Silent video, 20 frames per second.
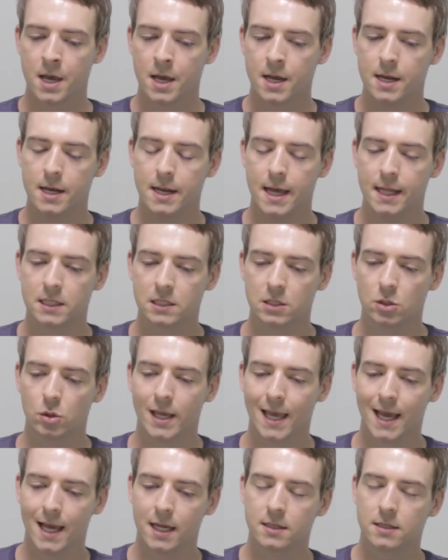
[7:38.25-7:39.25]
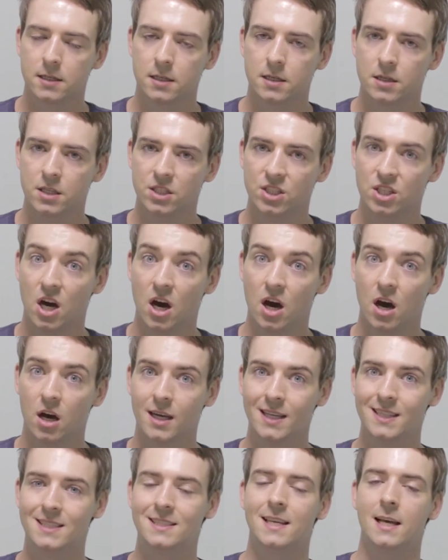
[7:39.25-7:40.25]
Let's look at the
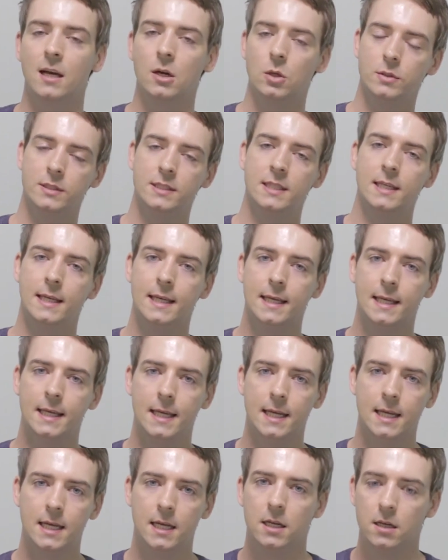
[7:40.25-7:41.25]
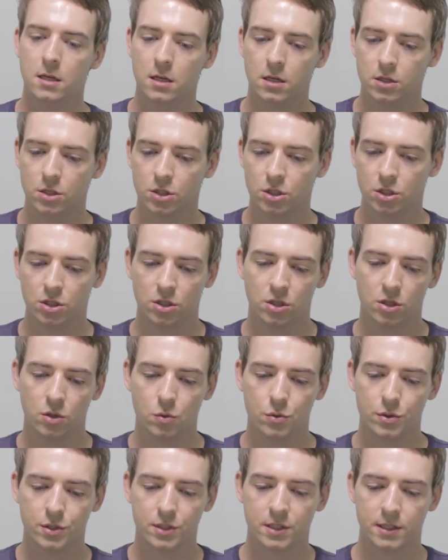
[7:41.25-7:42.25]
target sounds in
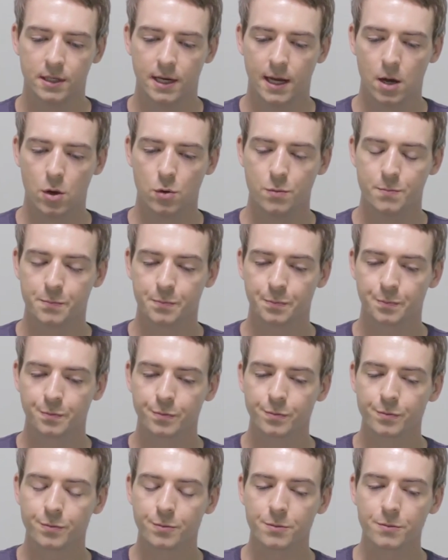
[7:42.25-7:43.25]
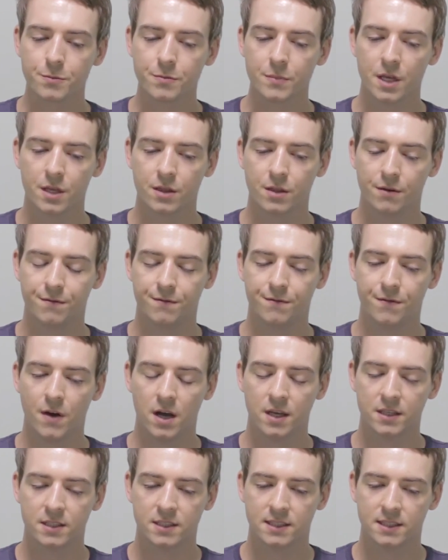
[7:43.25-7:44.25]
use now. The first